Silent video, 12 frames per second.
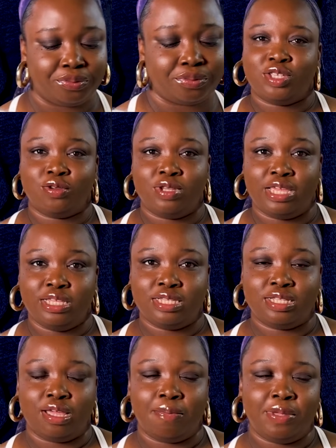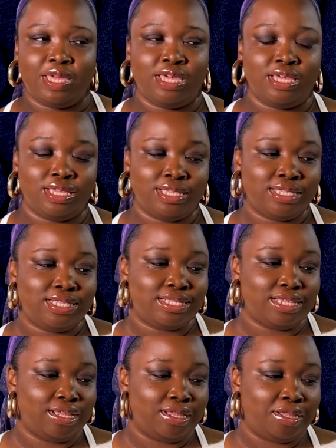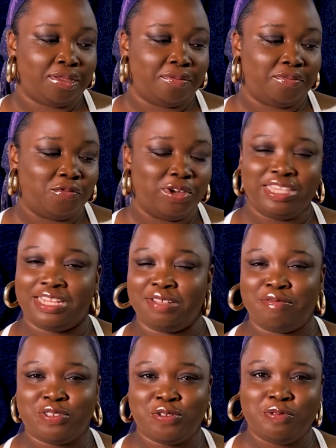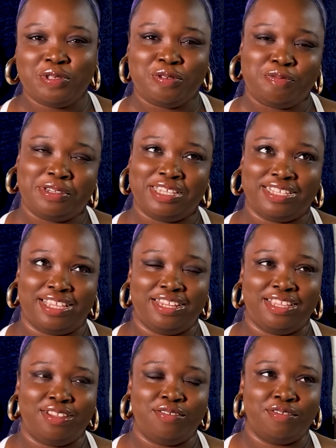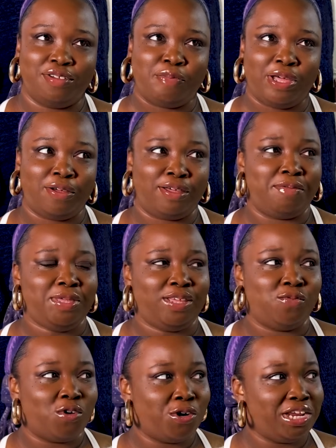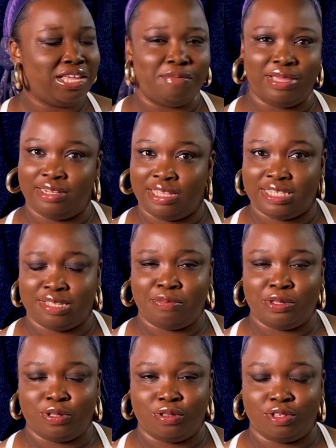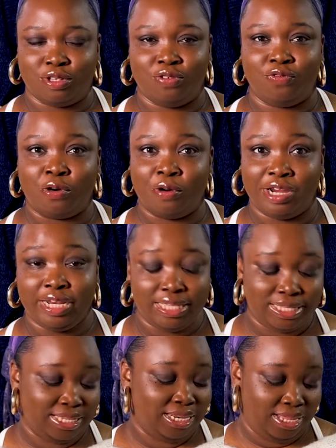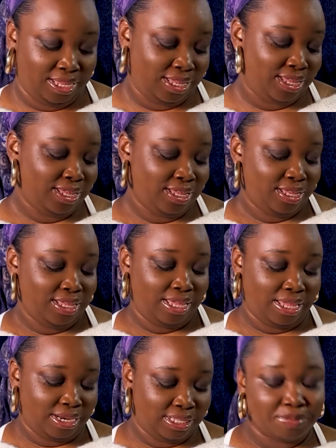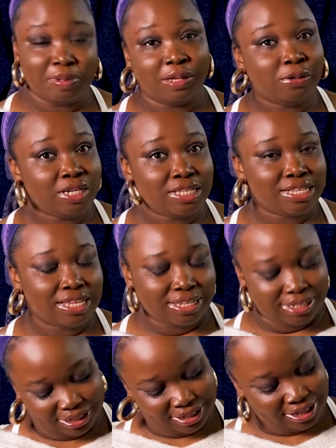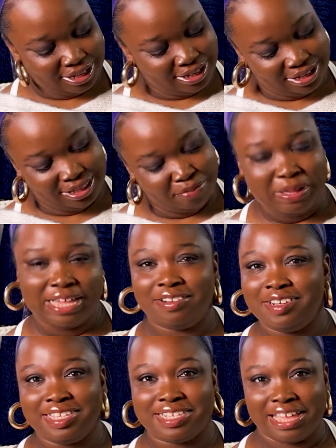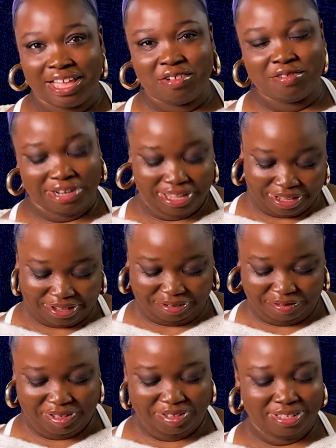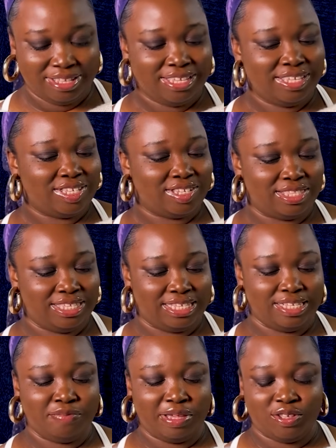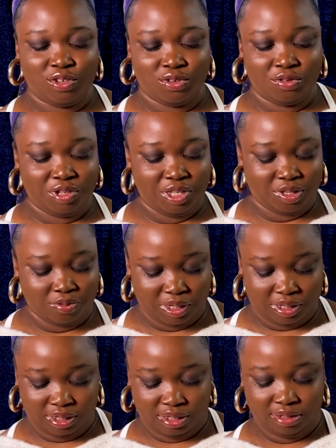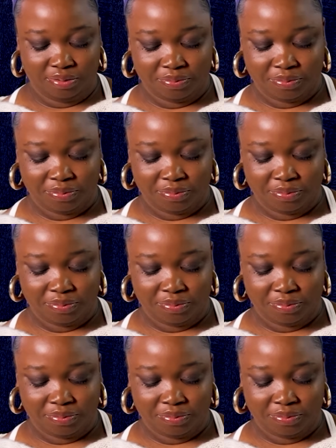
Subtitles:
So next up is one that I'm super excited about. I mean, I wore it in my last episode, so you've already seen it. And it's my own design. And the pattern is out now. So this is my Zuri sweater